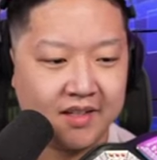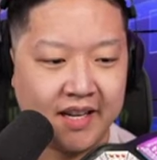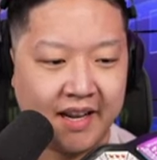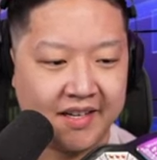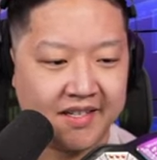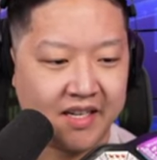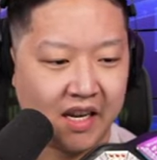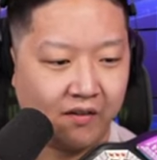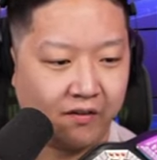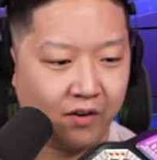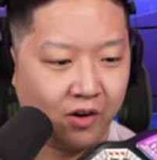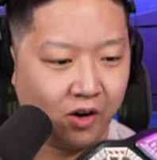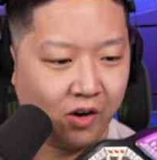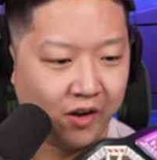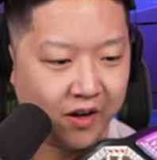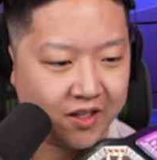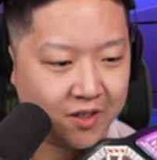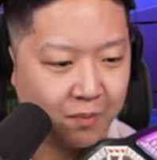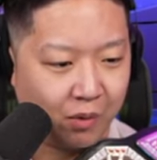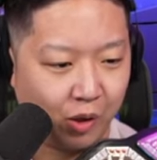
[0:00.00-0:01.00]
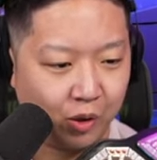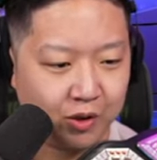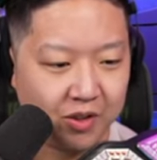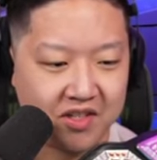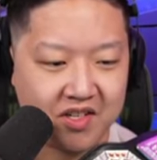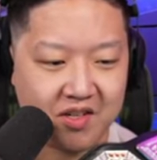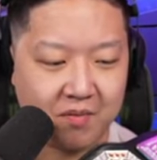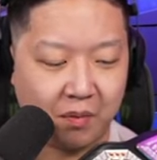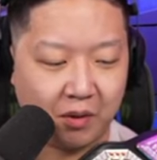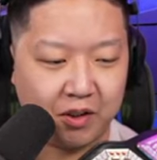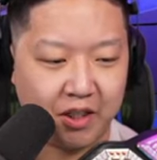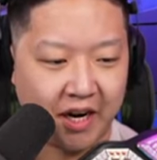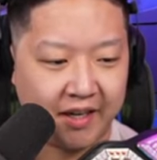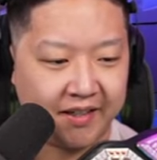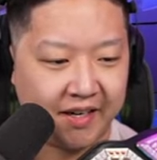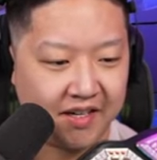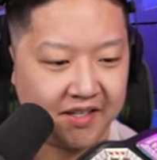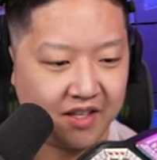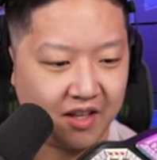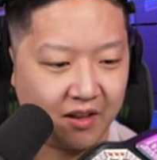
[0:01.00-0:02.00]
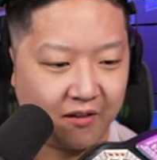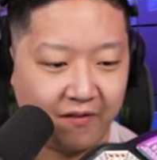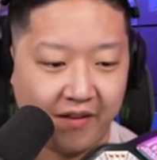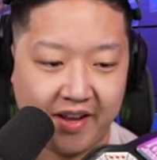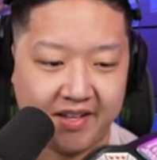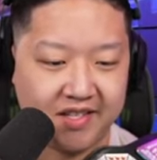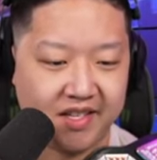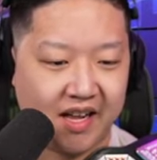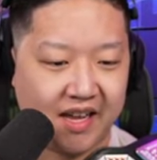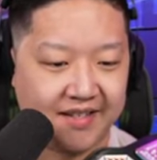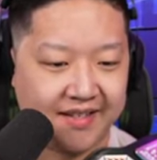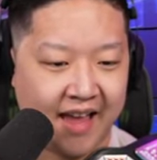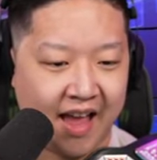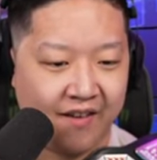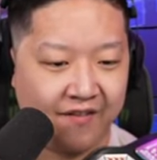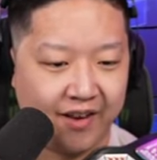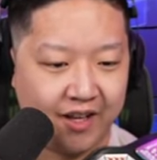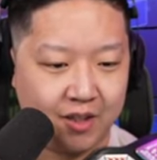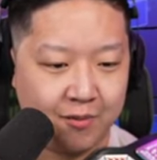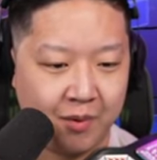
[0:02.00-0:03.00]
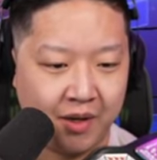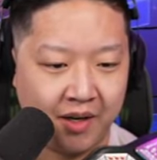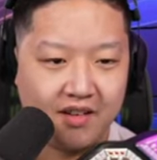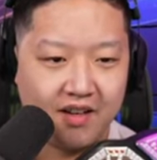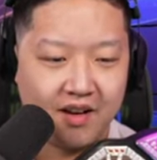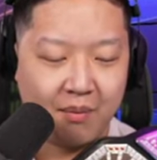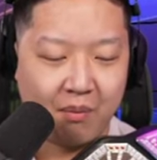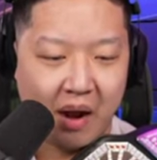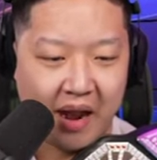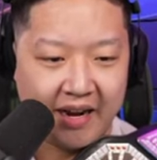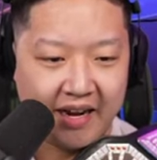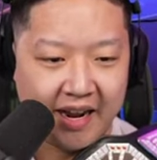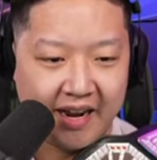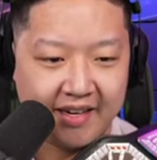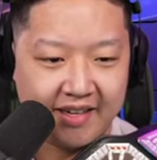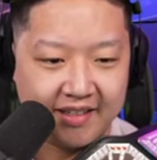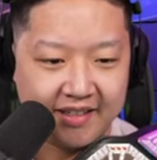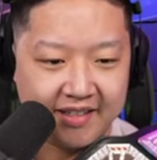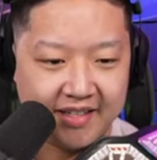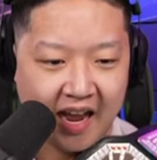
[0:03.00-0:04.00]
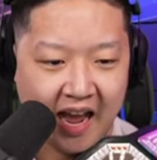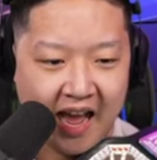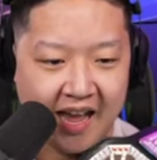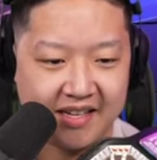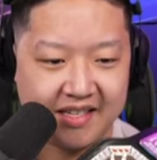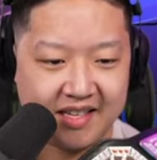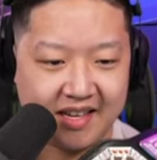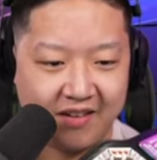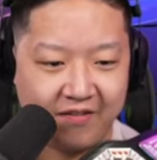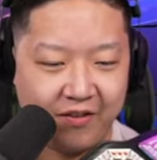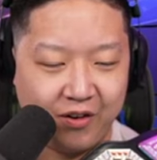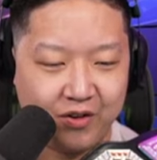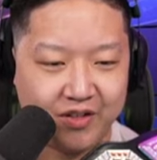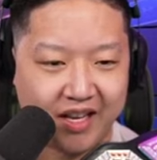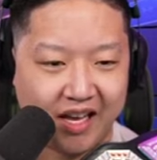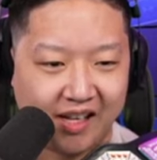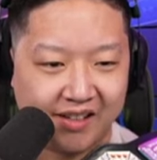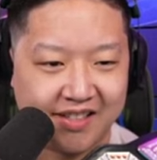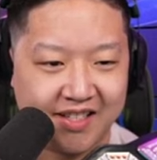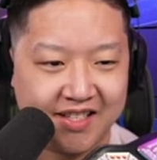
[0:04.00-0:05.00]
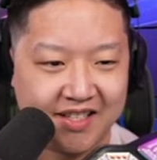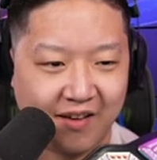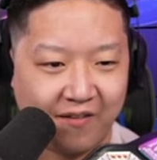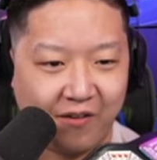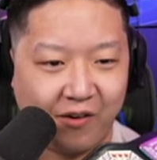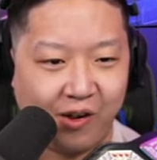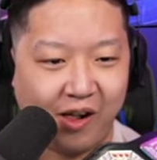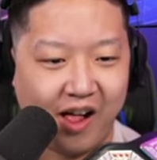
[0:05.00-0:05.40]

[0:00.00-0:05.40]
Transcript: takes several explosions and projectiles to the face, still has half H P. My knight dies to a few skeletons at full